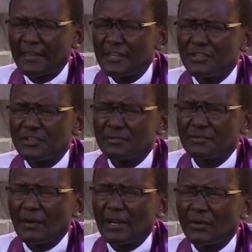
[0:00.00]
Thank
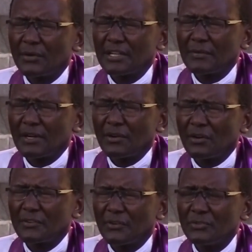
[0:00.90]
you, our Lord and our
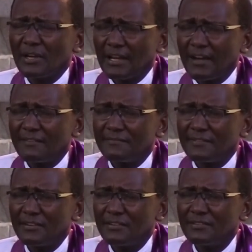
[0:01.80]
God, for your love